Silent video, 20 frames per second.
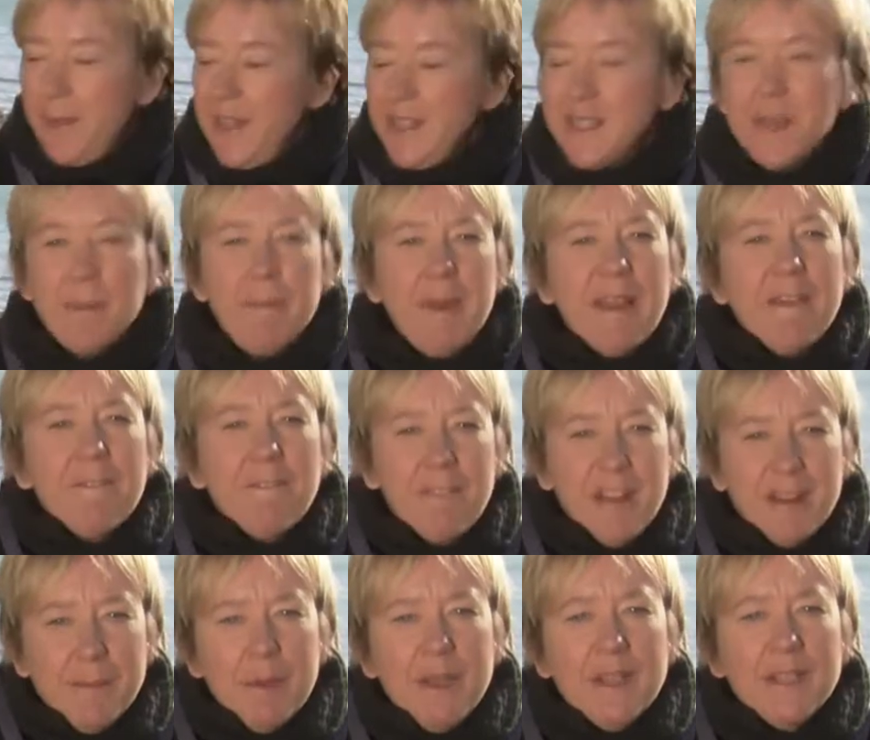And these can make
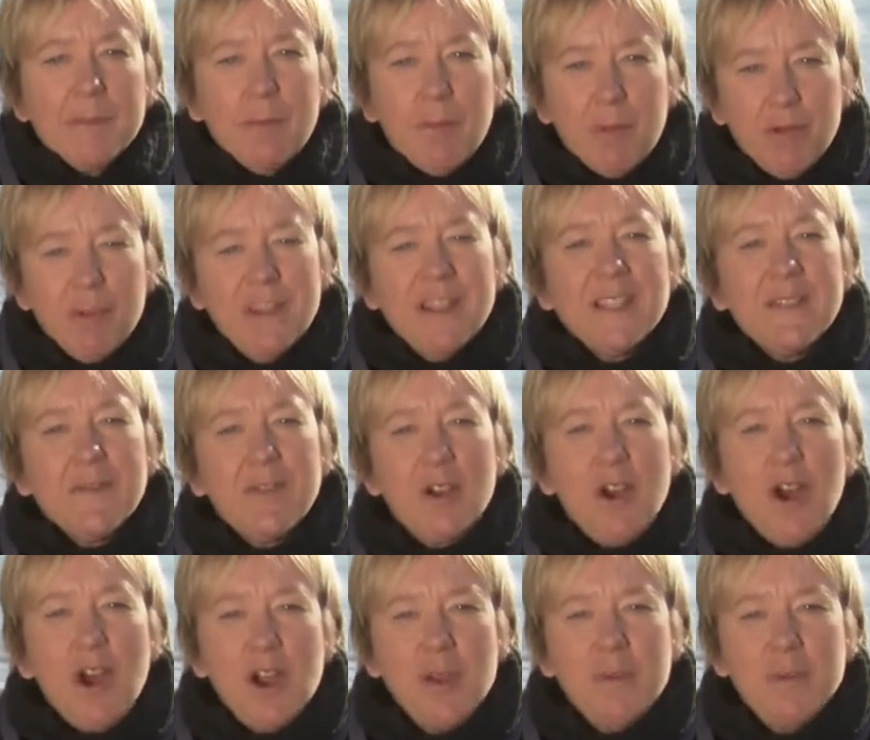fabulous prints for your
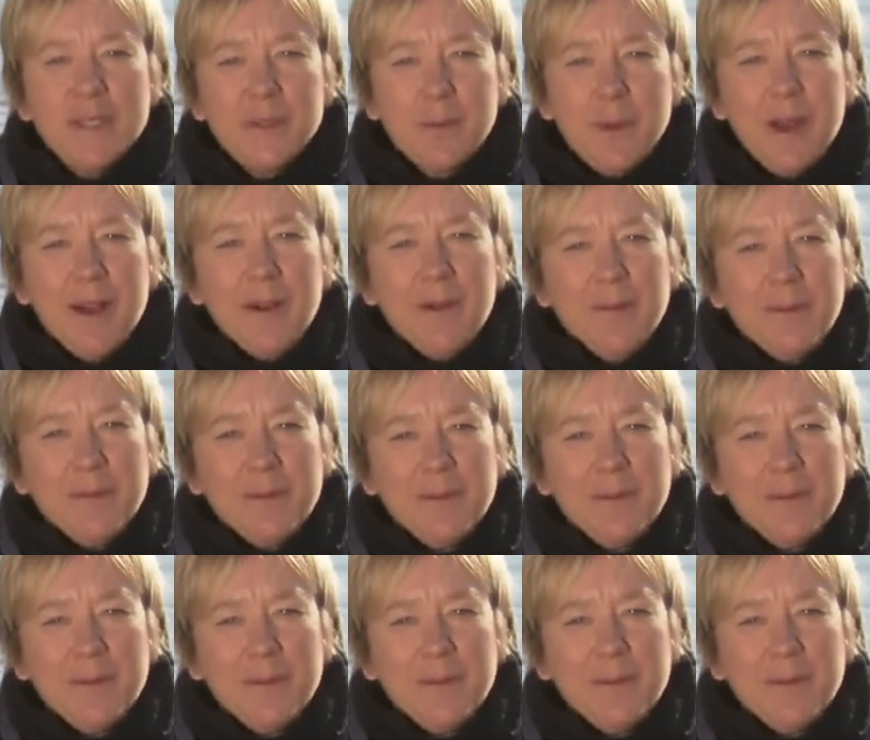home as well.